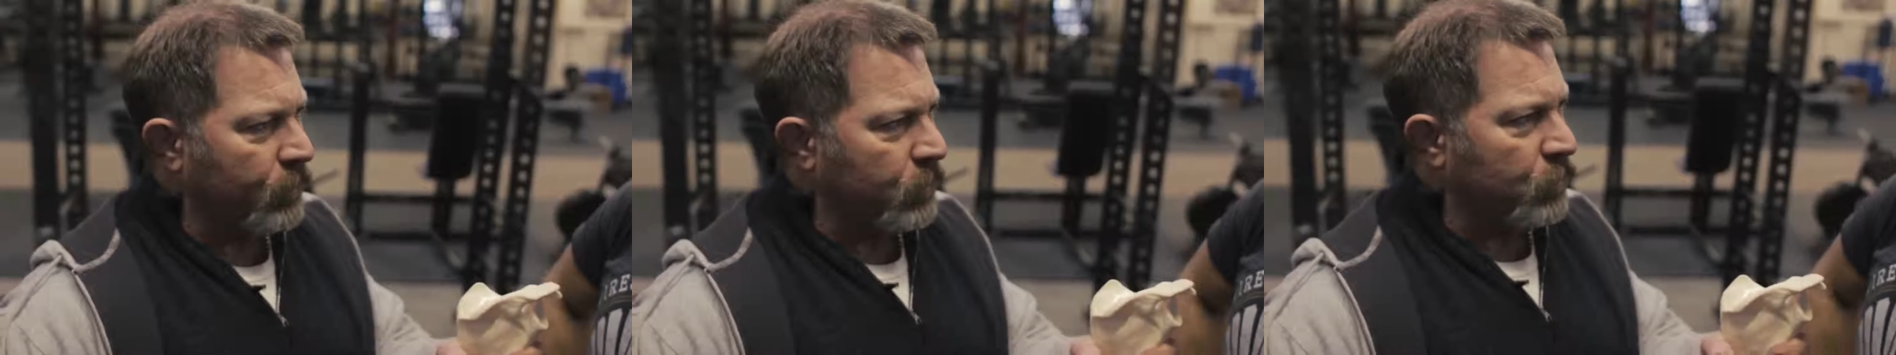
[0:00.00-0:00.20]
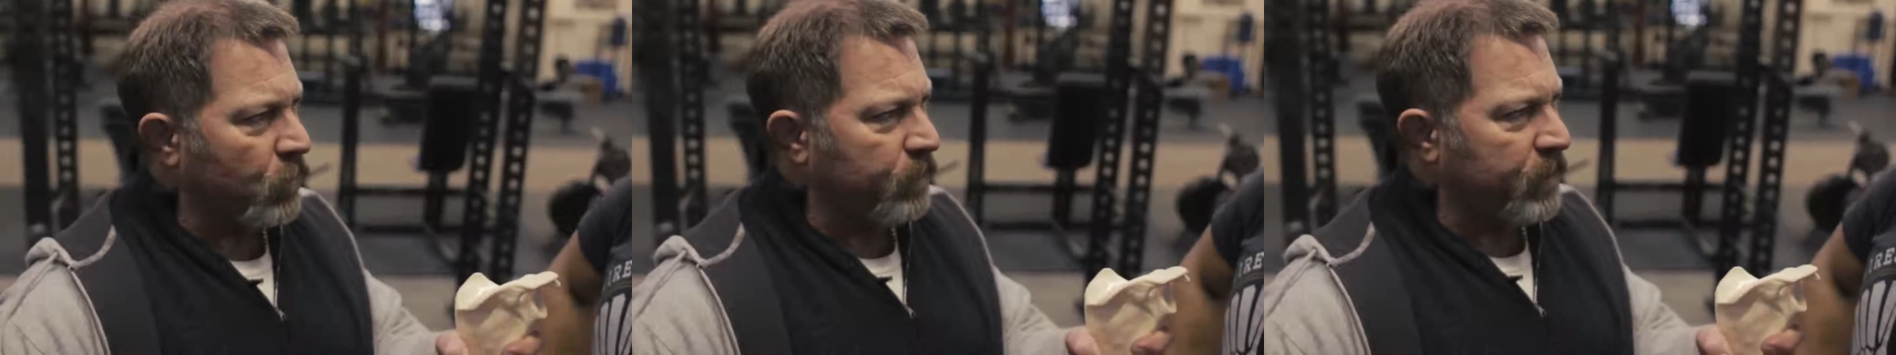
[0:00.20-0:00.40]

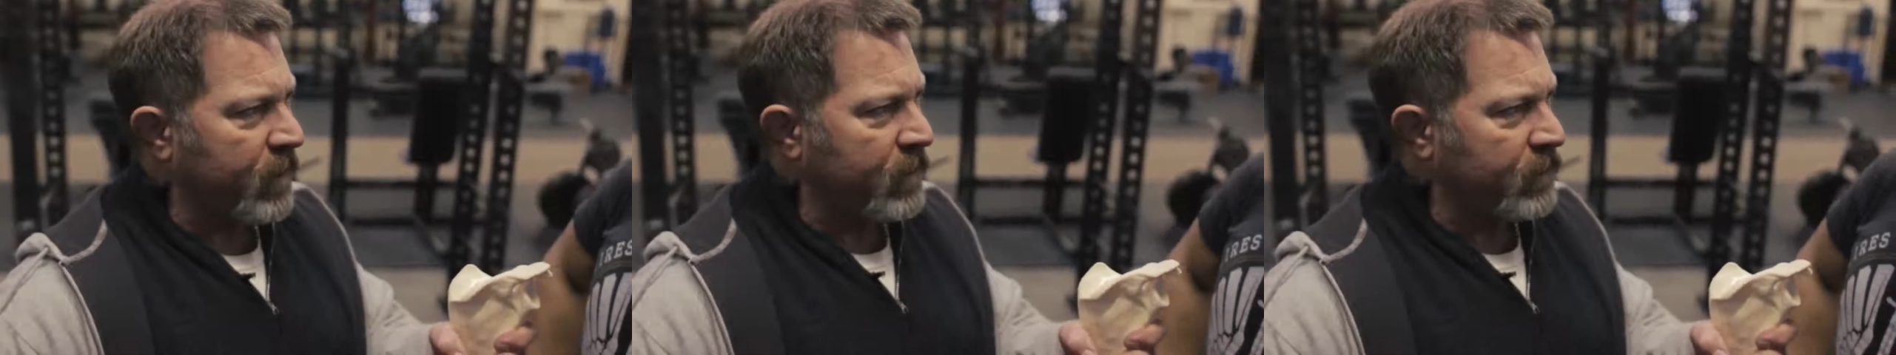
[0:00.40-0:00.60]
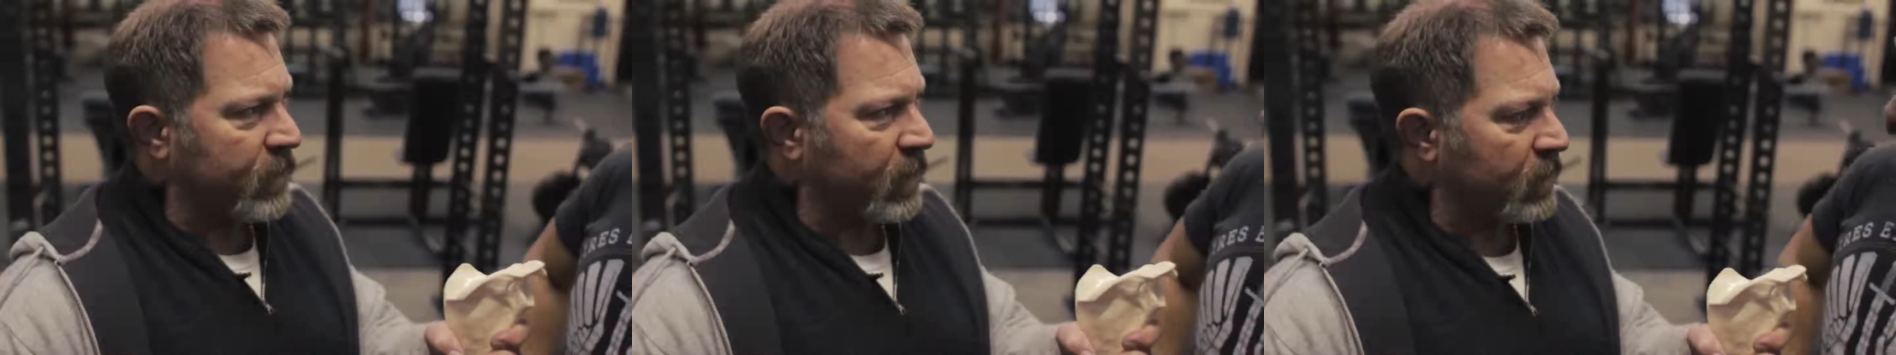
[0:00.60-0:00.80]
the
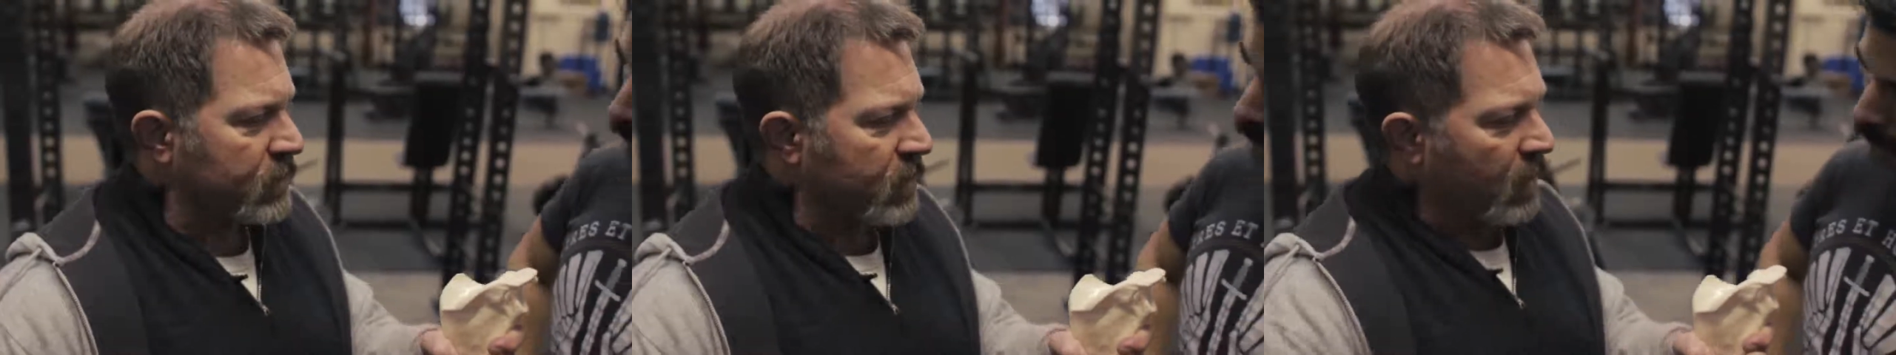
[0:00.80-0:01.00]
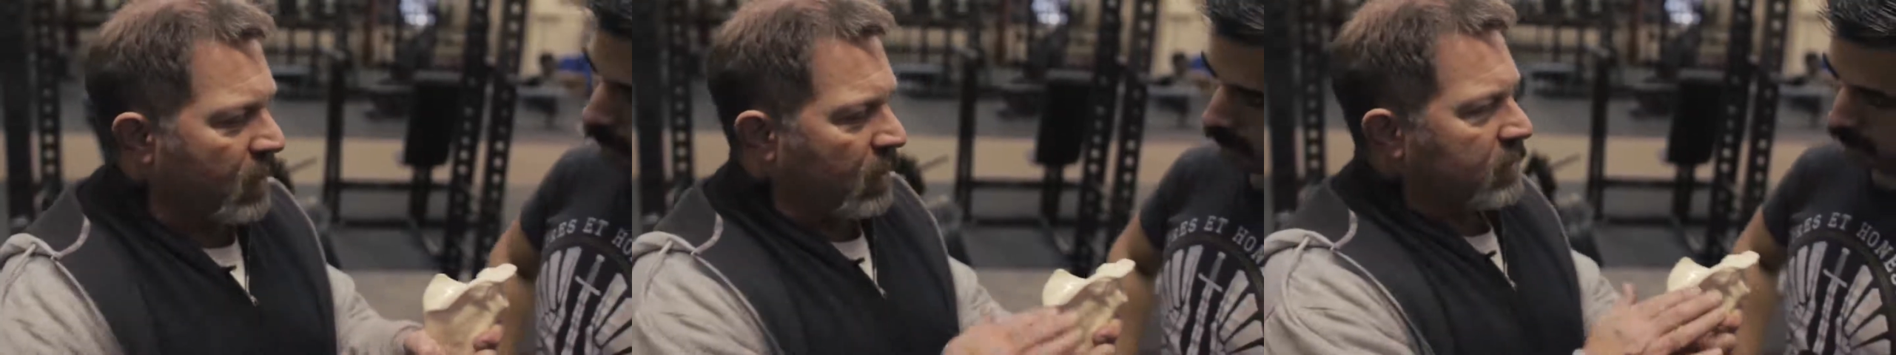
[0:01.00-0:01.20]
trapezius,